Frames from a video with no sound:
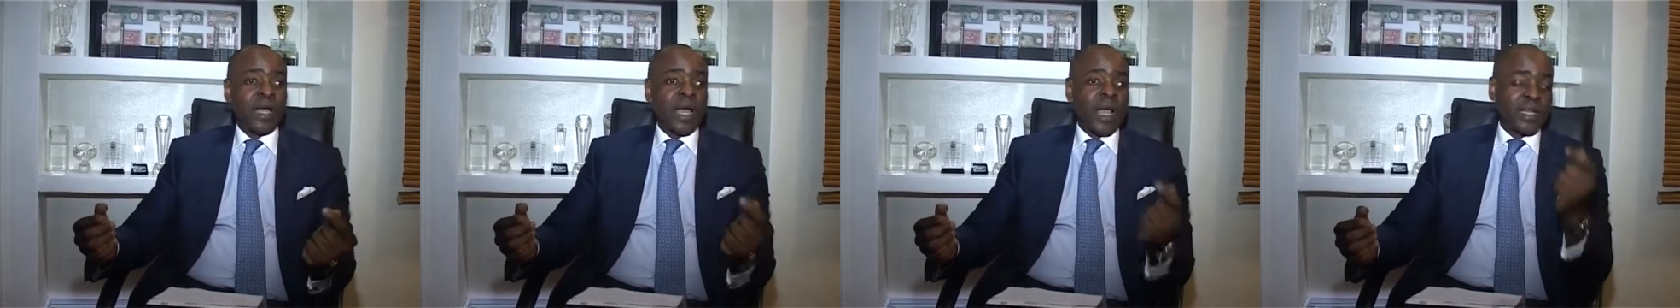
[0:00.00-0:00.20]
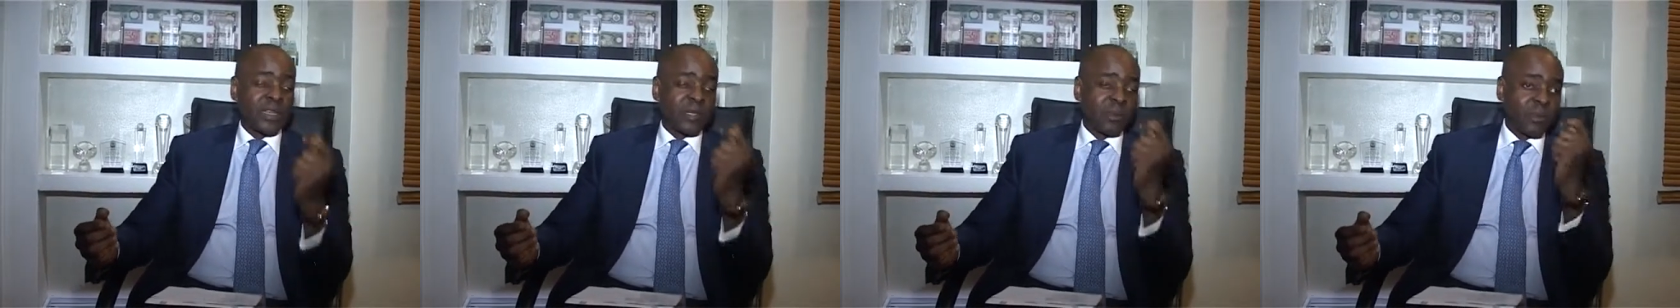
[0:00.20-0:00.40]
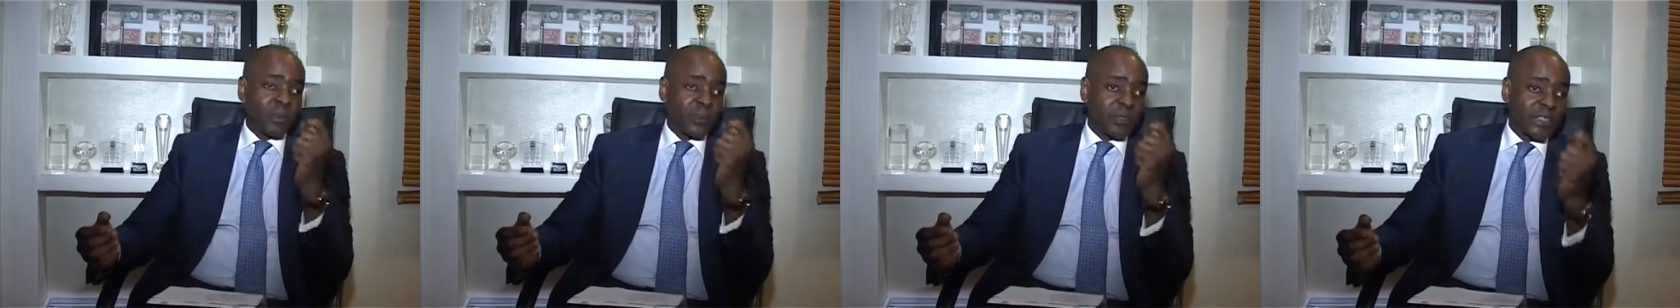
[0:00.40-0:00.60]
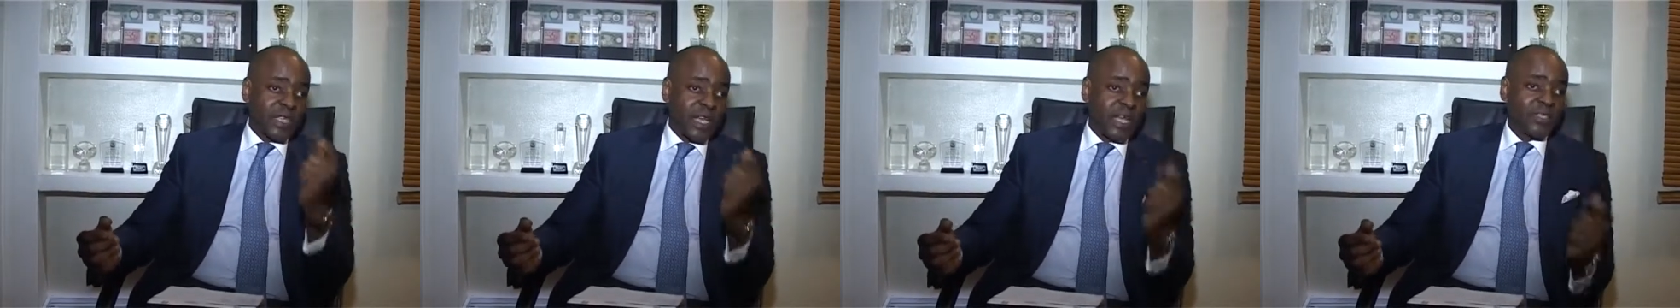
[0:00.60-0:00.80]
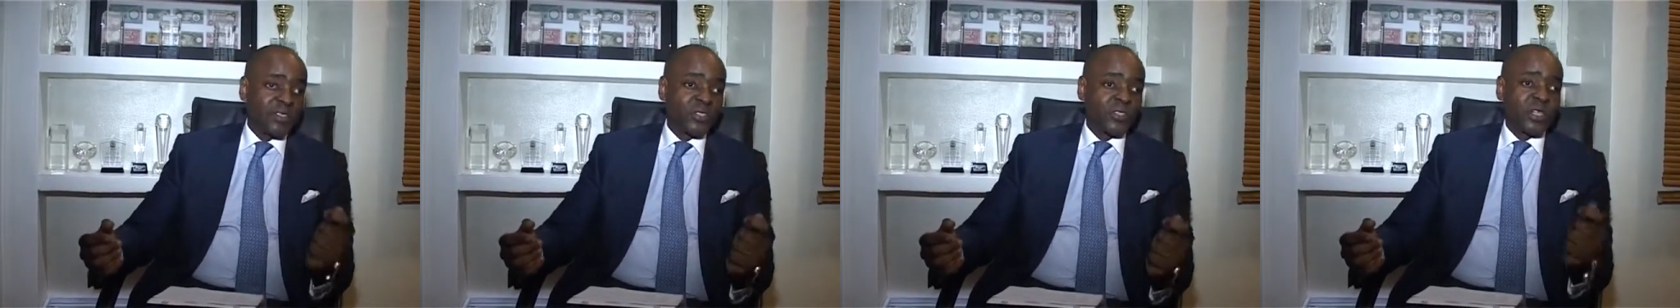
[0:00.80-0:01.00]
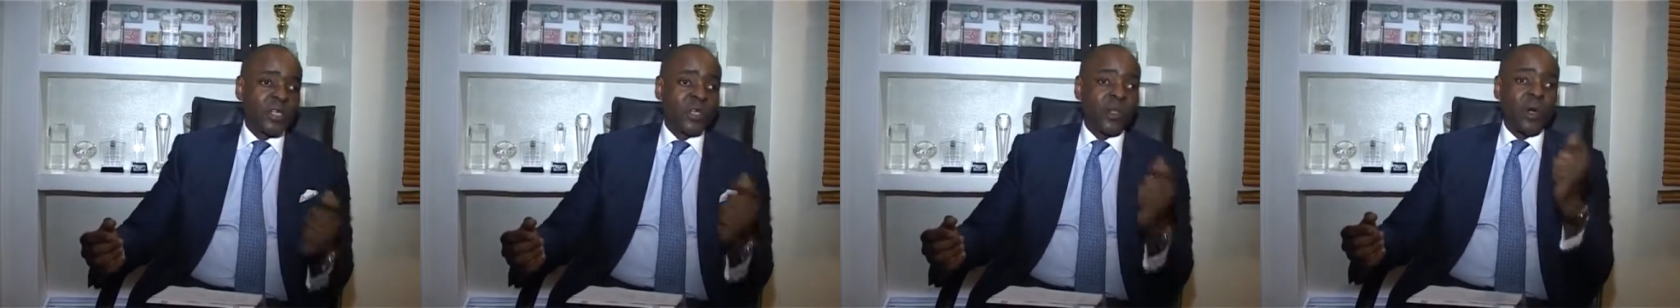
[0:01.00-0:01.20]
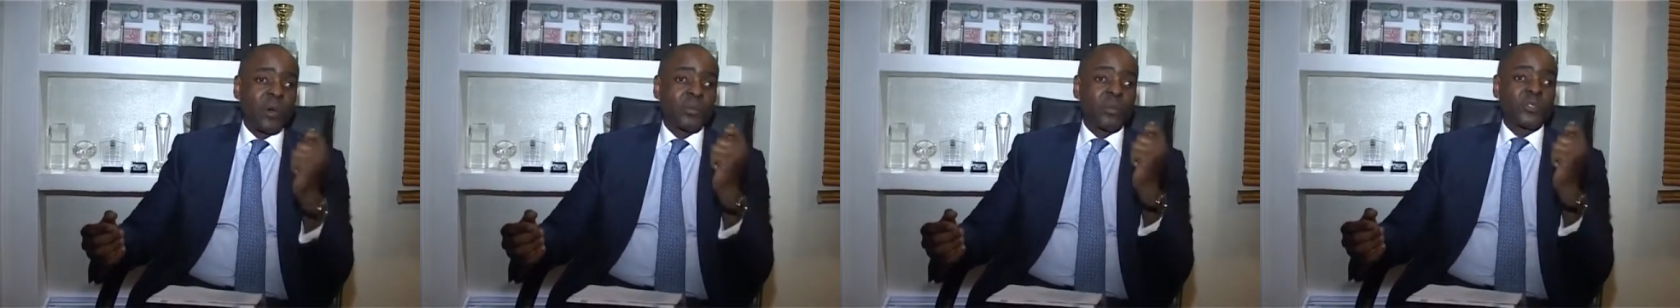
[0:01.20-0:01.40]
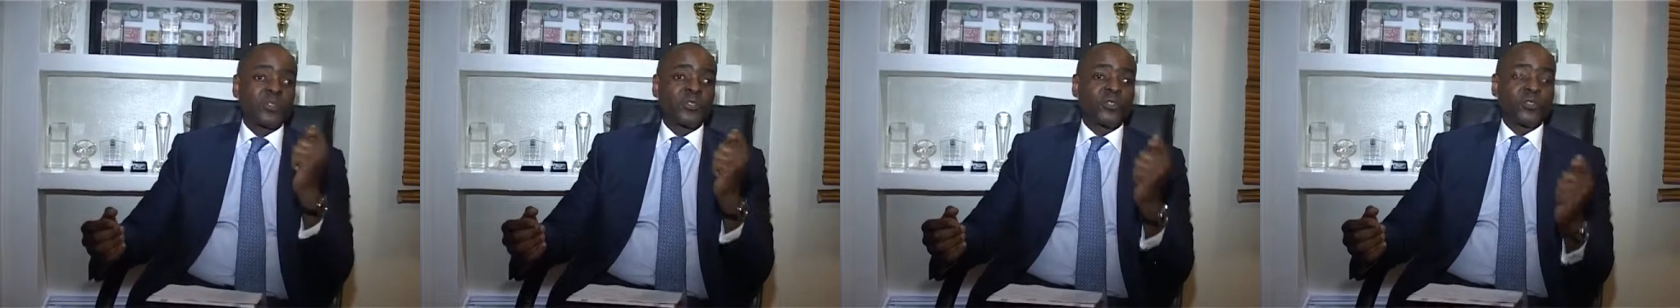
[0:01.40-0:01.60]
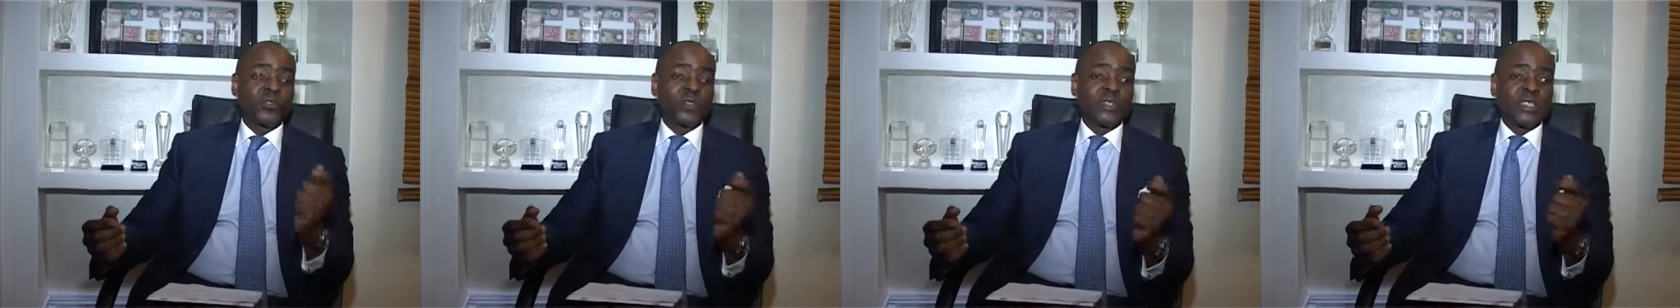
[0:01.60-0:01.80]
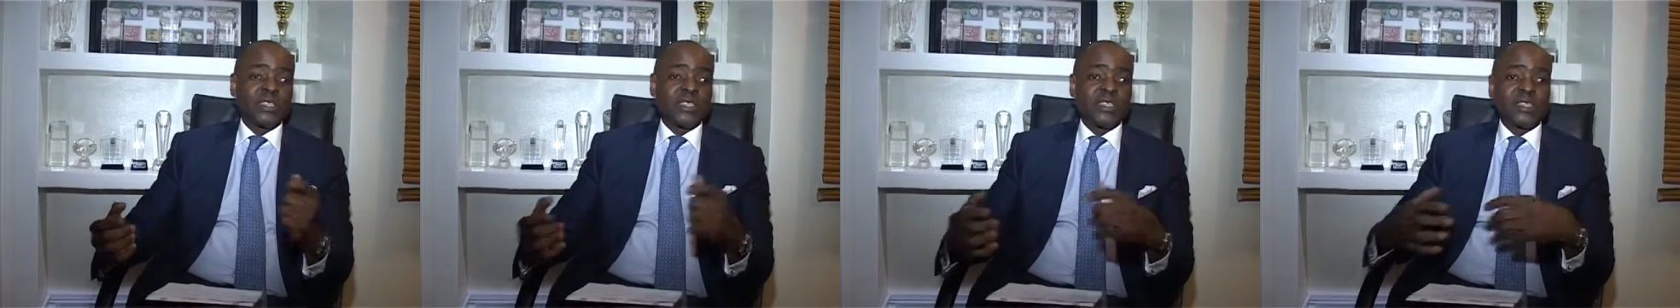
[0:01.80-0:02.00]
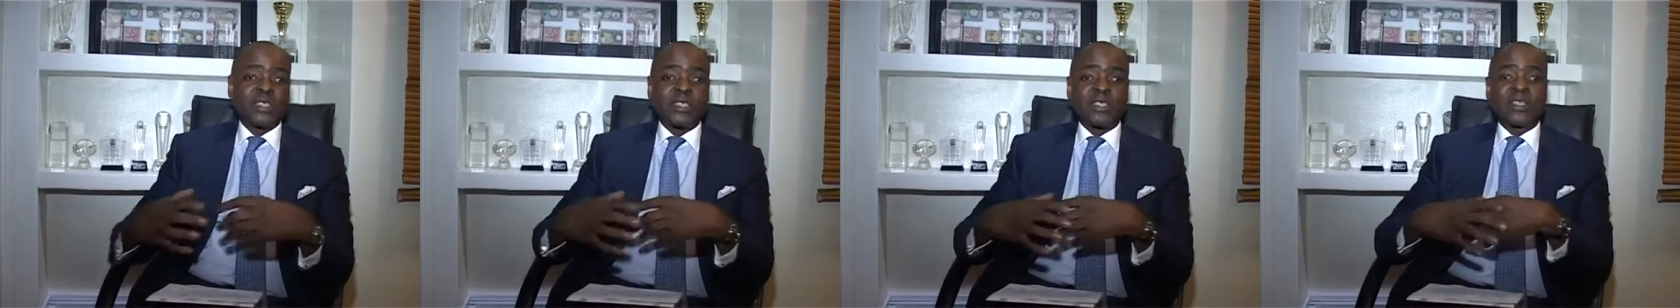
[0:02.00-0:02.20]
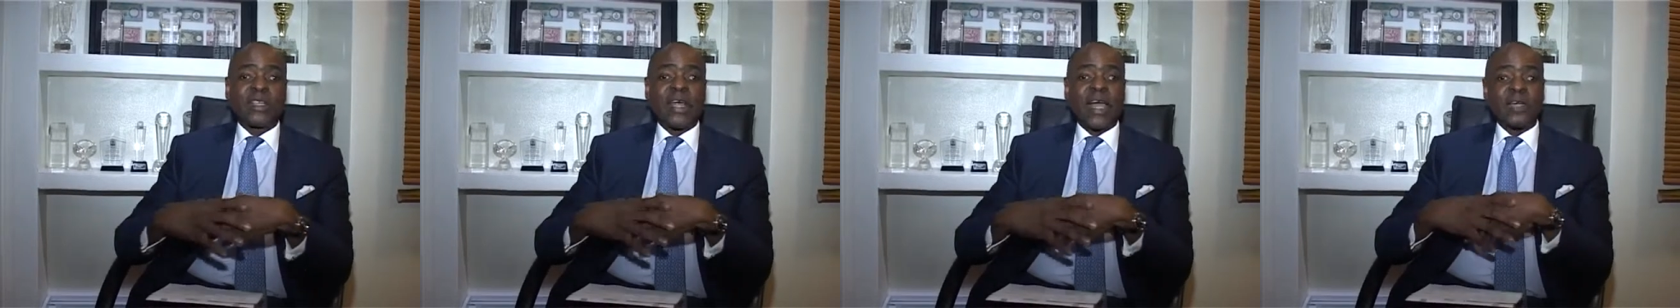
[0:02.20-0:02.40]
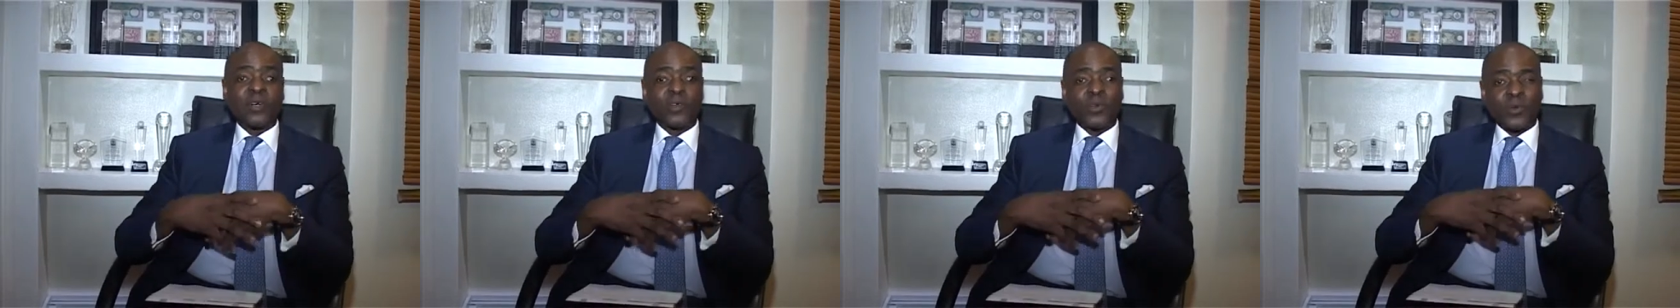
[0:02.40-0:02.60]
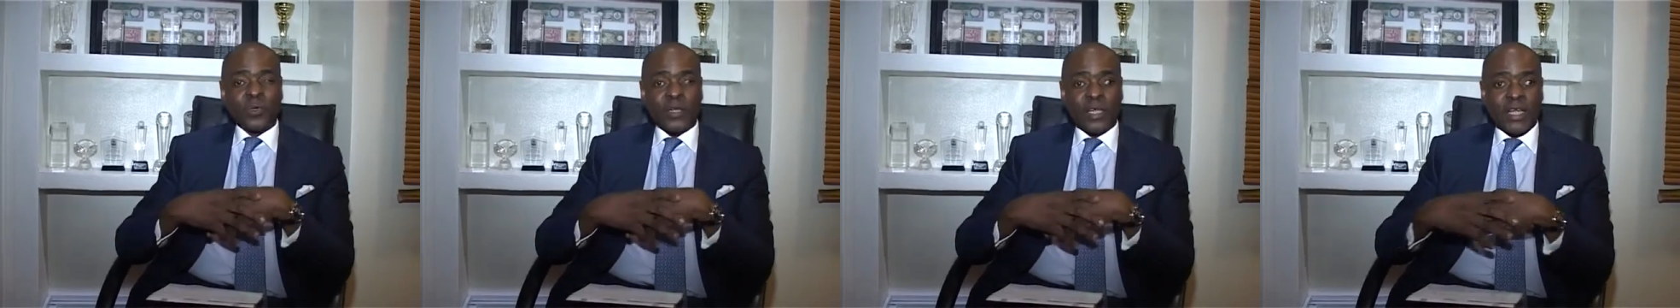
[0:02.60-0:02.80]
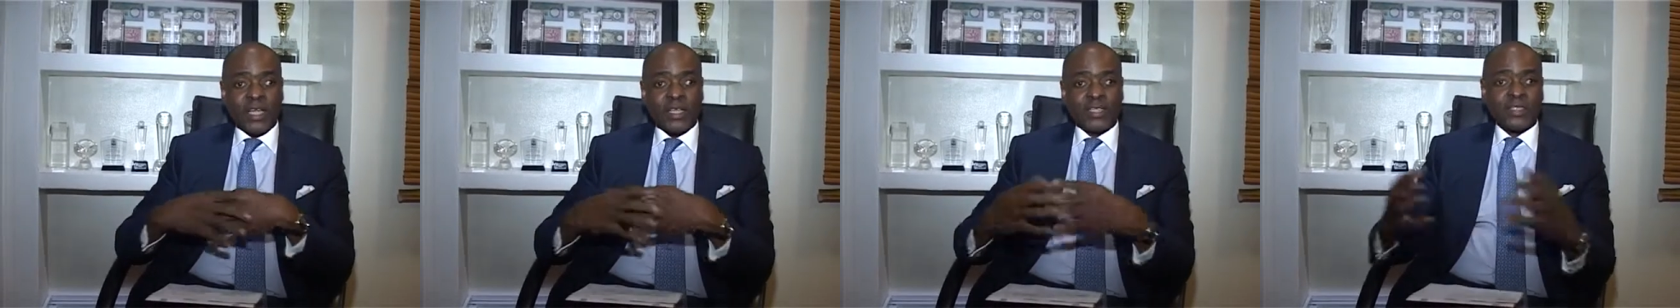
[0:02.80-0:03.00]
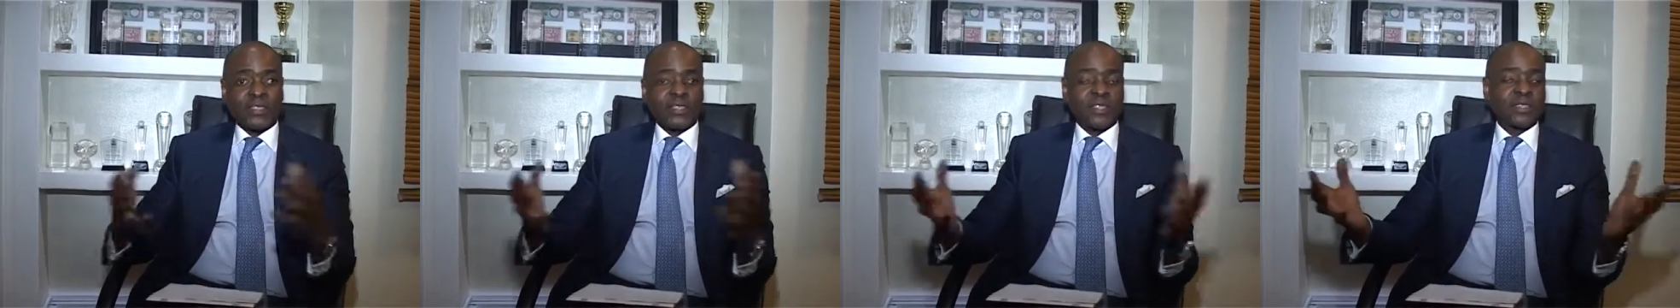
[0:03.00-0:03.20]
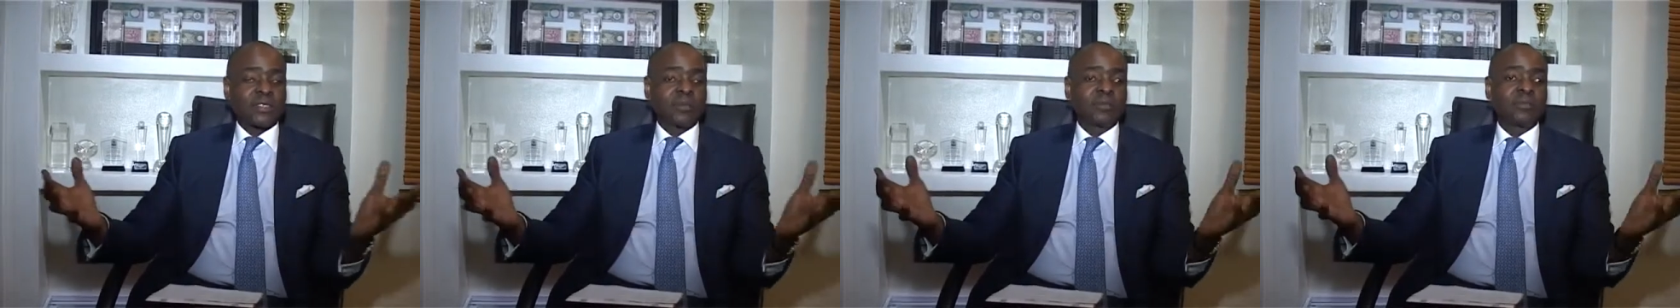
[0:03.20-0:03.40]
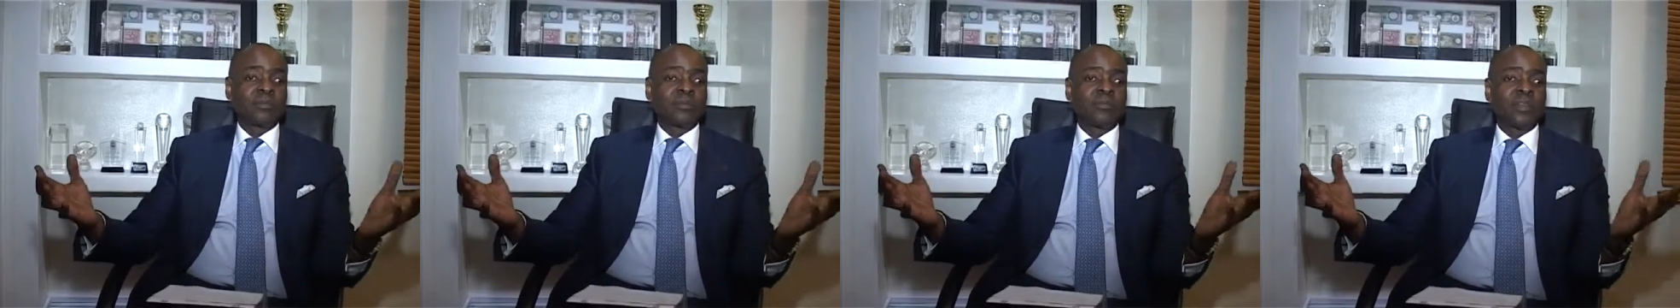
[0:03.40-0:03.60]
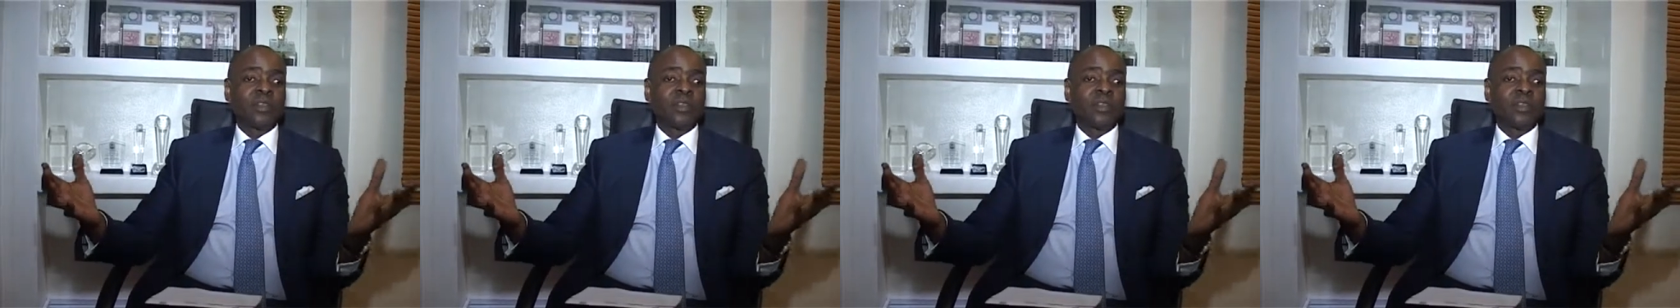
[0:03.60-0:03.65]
and the potential opportunity that that creates